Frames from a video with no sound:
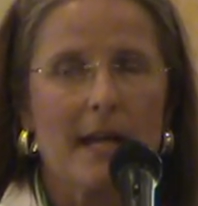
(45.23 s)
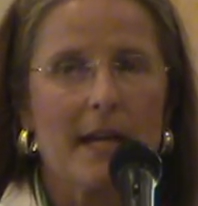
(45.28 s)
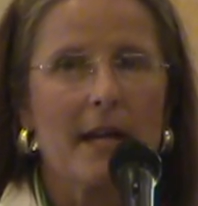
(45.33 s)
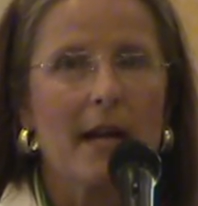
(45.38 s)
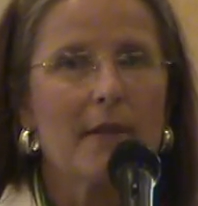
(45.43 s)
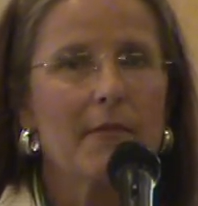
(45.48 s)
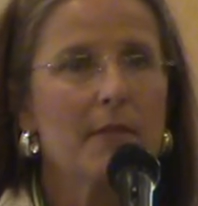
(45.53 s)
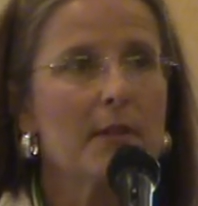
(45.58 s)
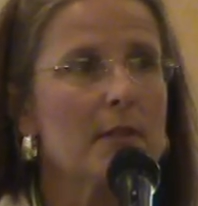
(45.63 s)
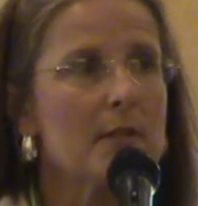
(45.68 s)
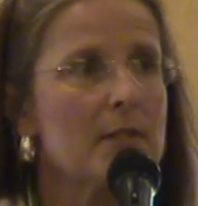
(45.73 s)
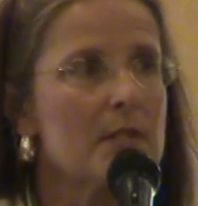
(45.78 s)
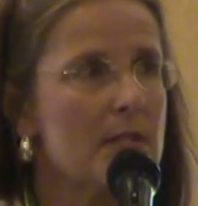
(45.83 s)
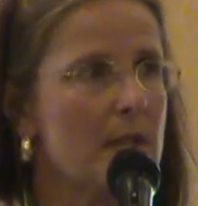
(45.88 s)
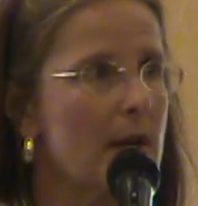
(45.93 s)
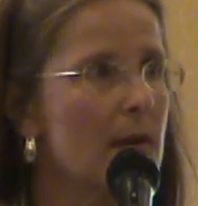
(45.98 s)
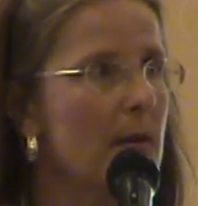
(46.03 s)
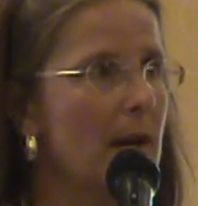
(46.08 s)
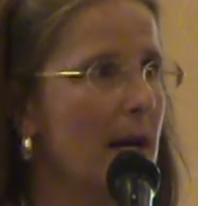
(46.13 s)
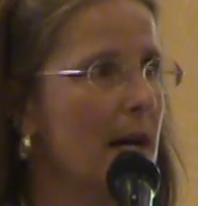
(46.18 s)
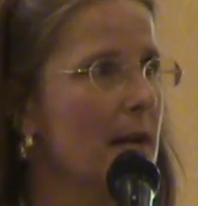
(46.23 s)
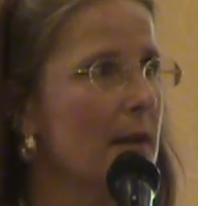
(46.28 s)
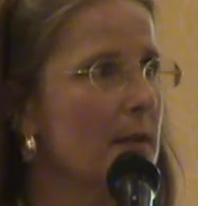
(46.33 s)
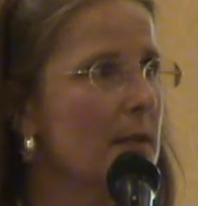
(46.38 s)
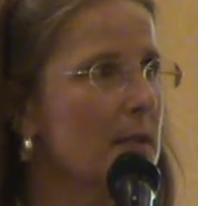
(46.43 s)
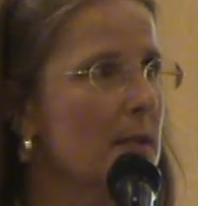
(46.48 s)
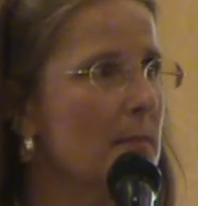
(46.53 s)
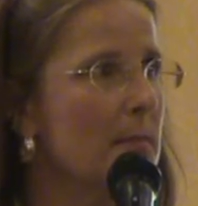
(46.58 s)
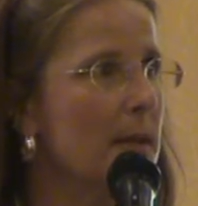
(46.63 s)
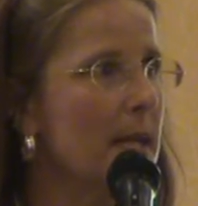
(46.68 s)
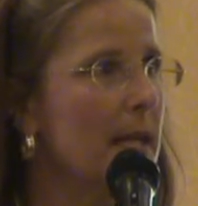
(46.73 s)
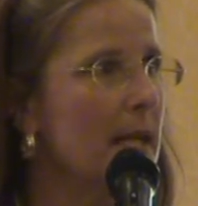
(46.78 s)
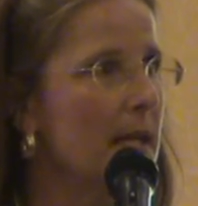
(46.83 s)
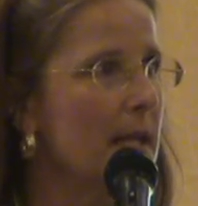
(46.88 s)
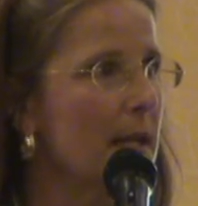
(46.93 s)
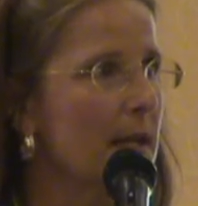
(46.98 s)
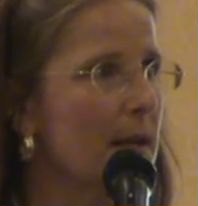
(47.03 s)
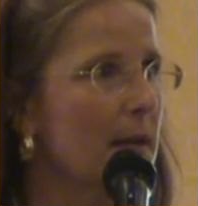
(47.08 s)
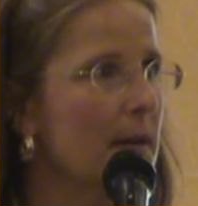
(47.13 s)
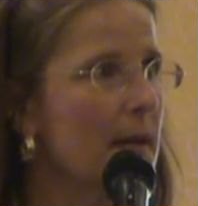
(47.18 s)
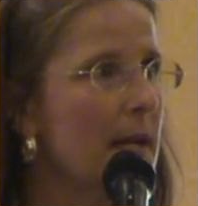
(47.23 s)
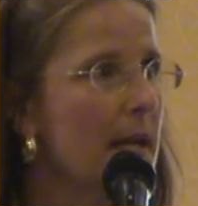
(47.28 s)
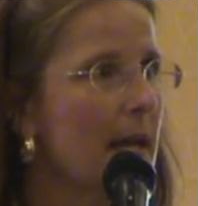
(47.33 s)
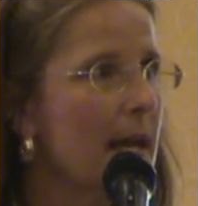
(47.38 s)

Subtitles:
And I feel so honored to be here